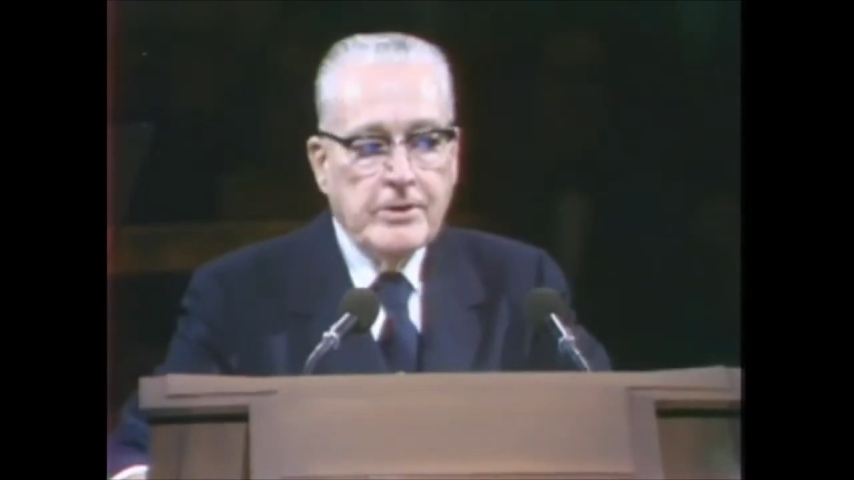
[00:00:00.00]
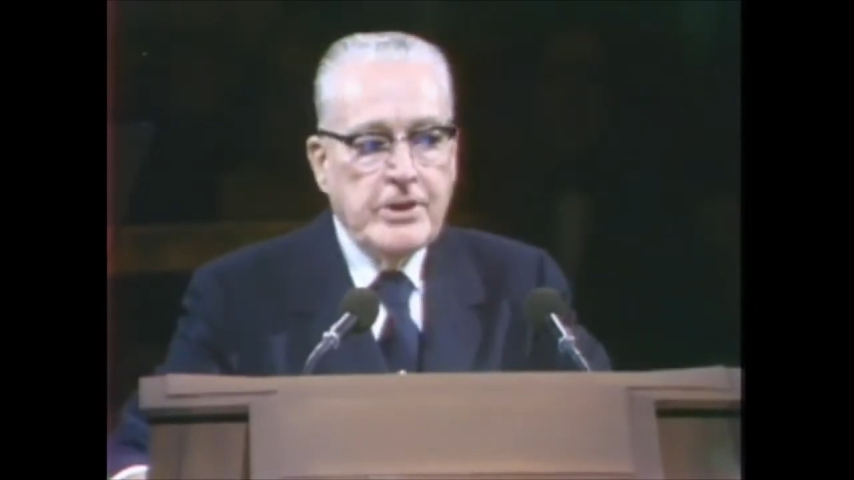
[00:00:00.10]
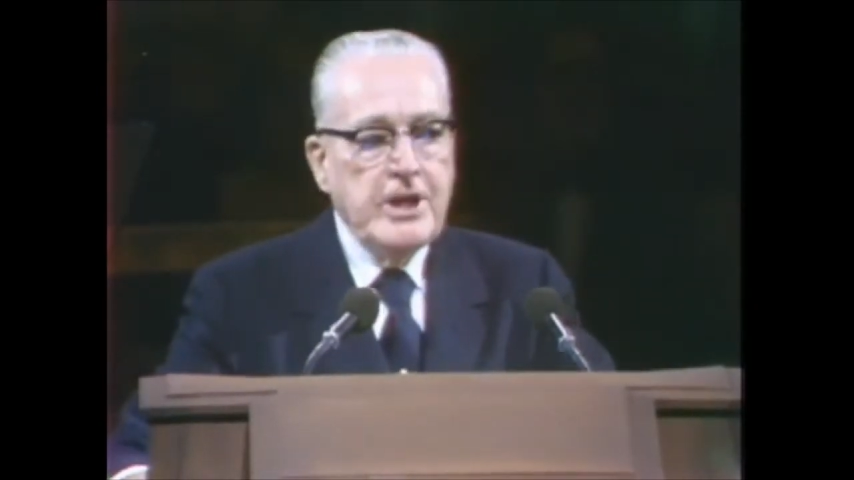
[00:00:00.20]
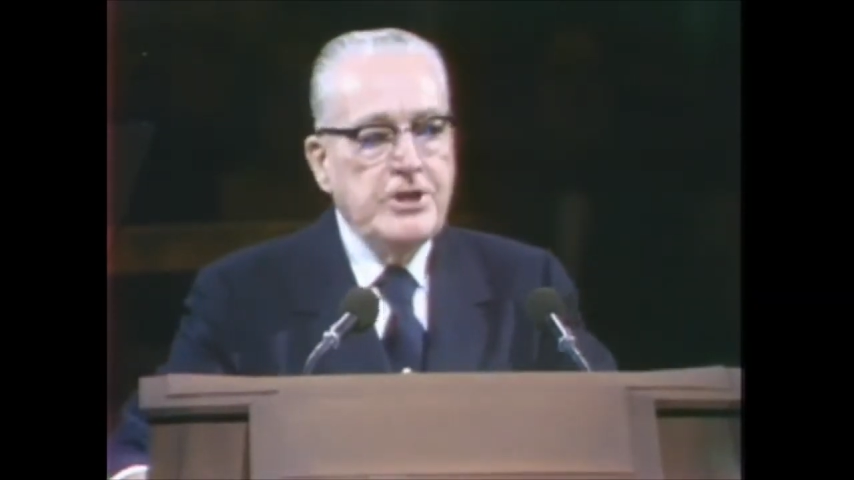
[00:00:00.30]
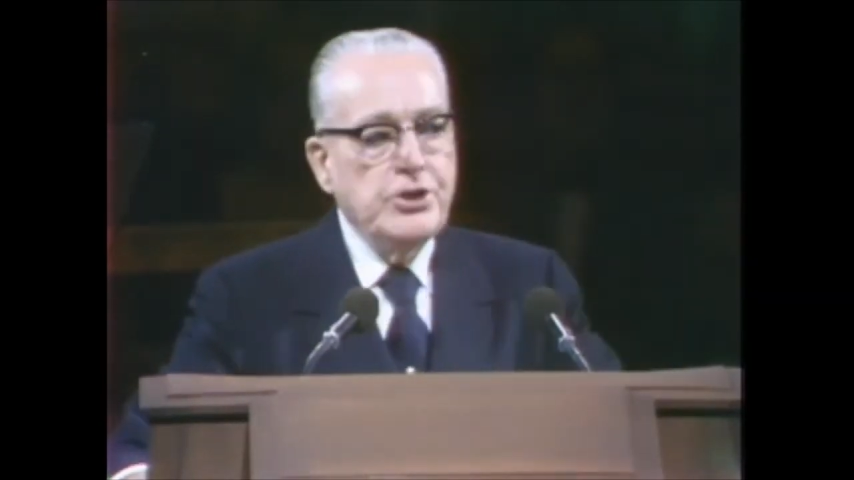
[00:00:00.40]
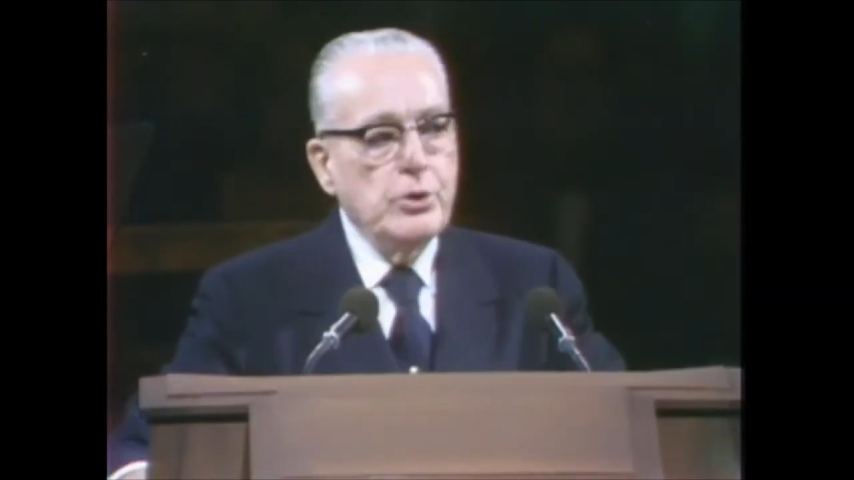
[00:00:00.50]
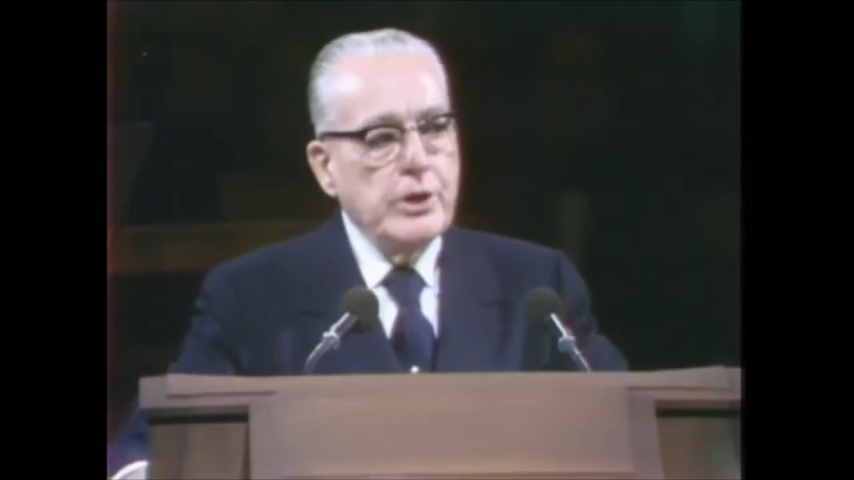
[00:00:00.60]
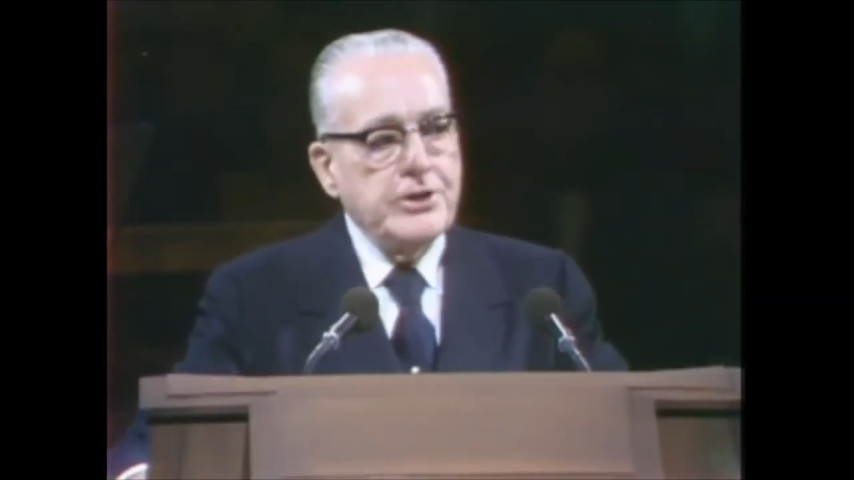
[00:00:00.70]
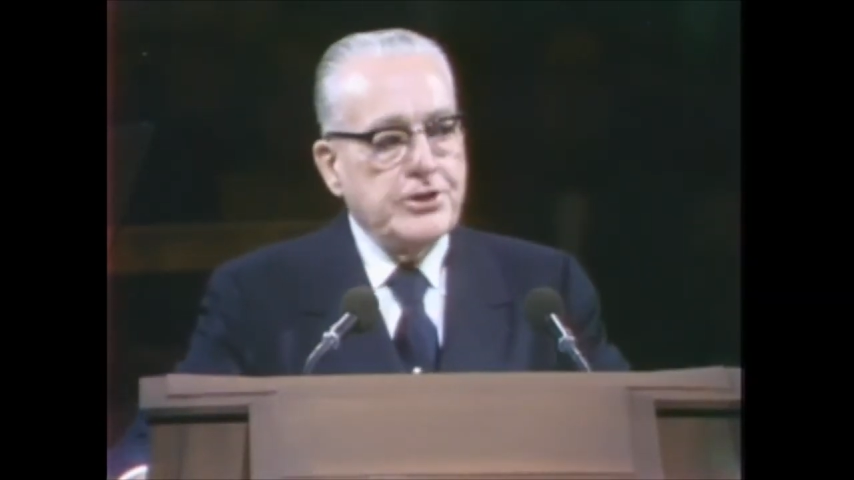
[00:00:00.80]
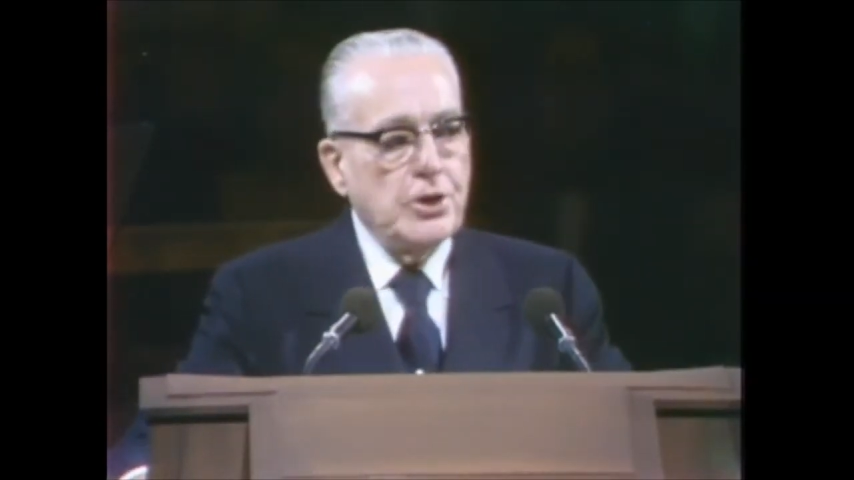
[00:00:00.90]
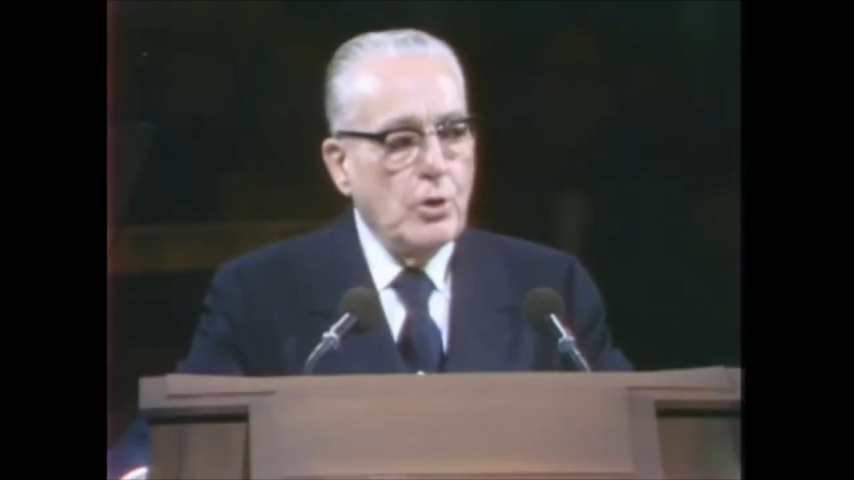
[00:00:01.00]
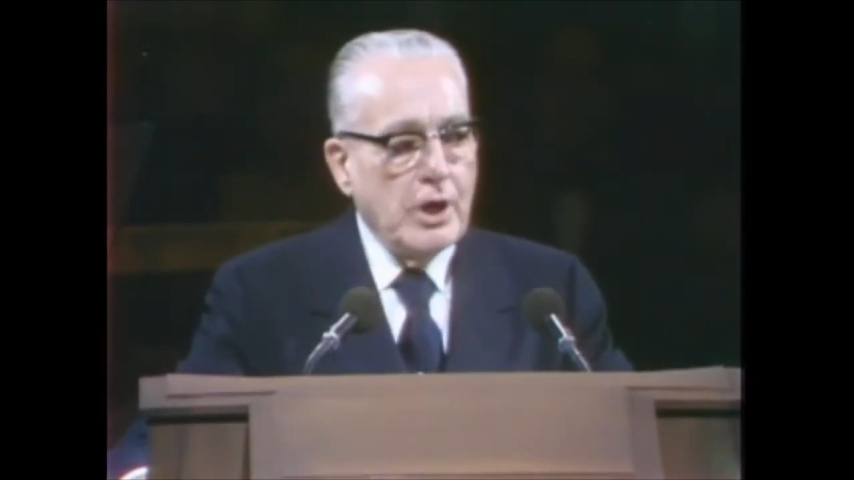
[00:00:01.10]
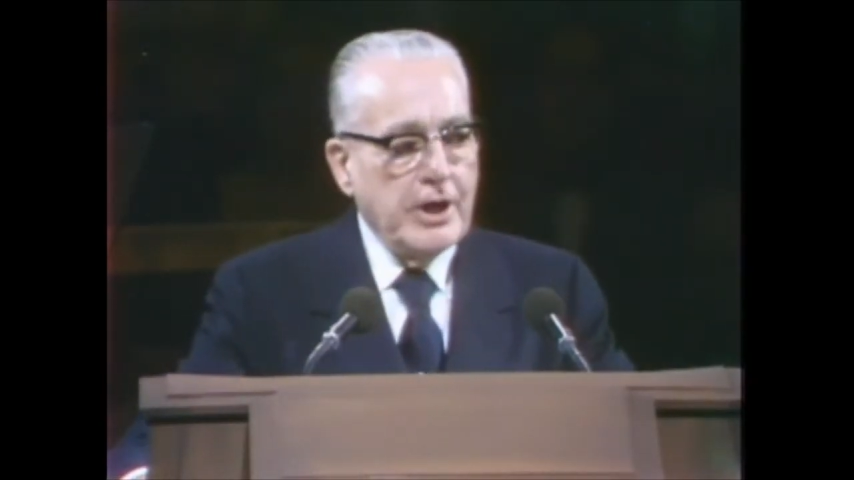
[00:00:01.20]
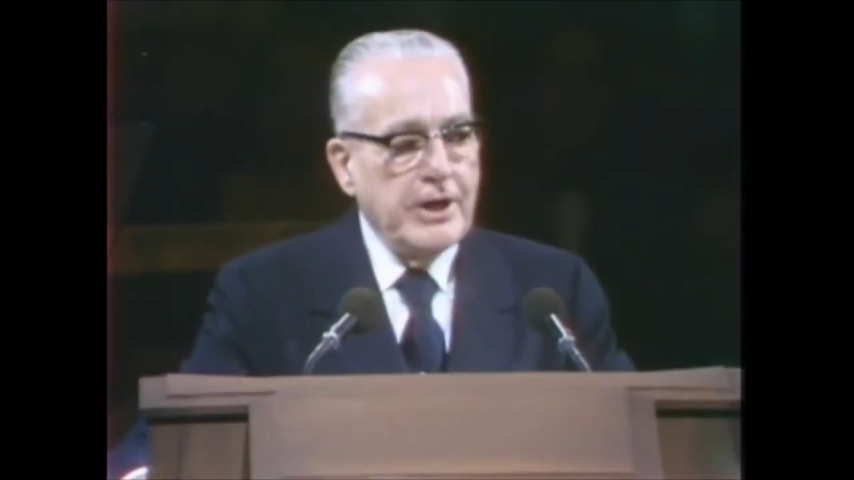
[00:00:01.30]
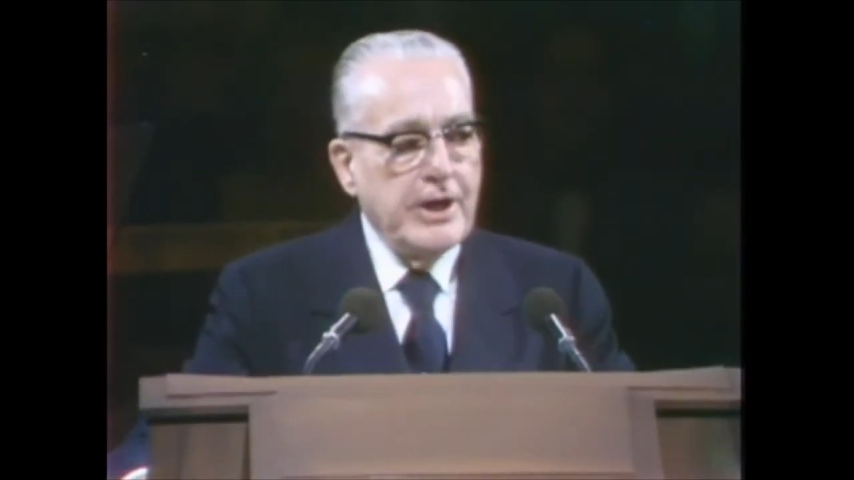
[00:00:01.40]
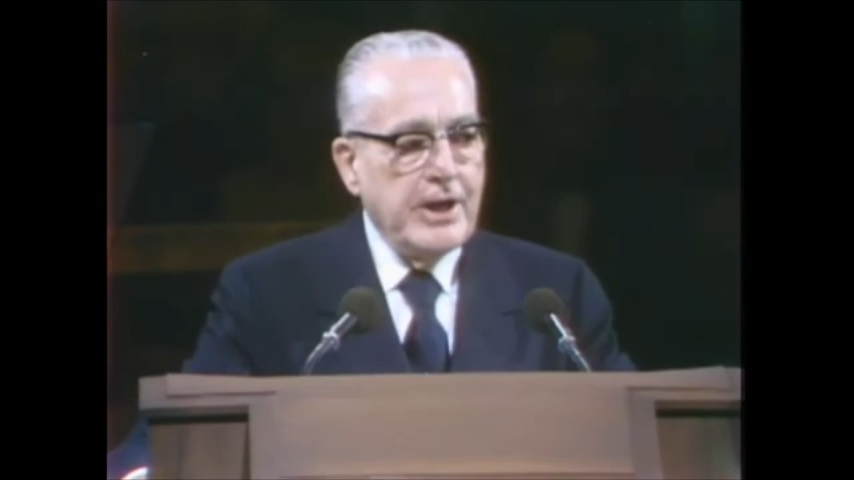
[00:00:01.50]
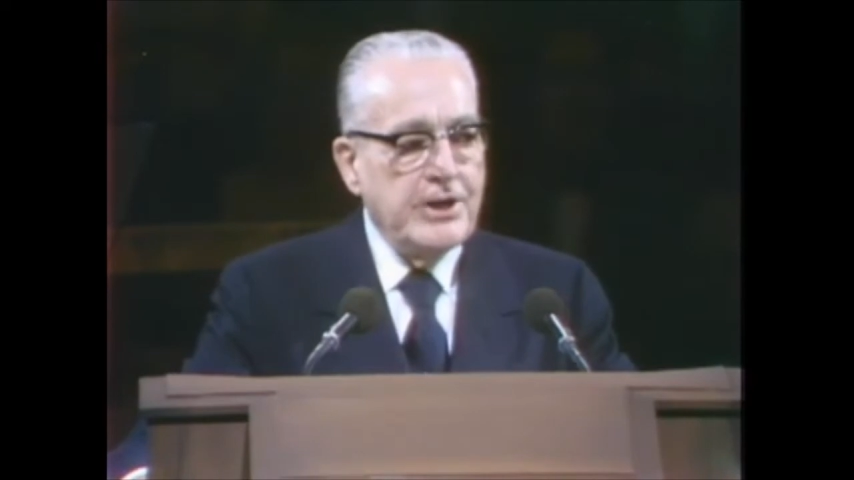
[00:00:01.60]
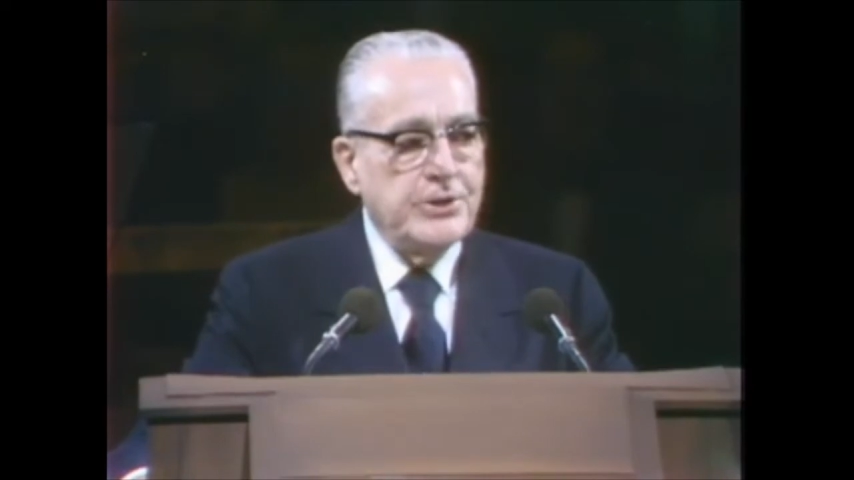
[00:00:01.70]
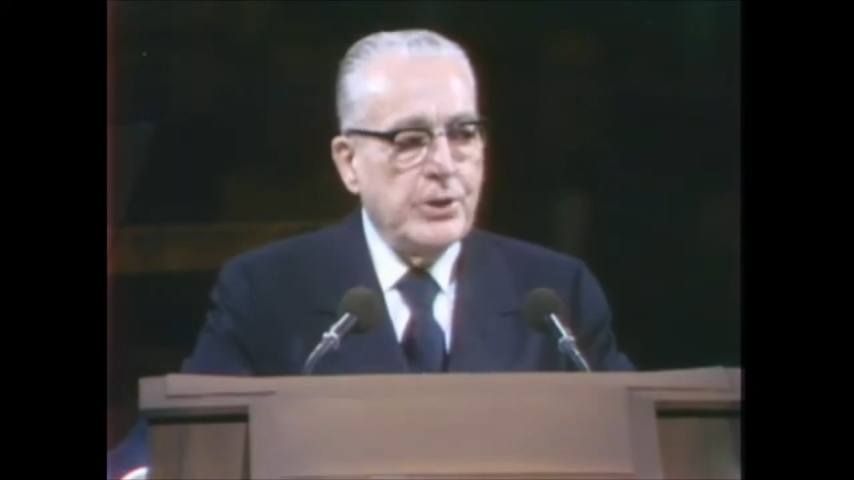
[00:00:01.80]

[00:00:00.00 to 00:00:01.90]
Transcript: These units, so organized,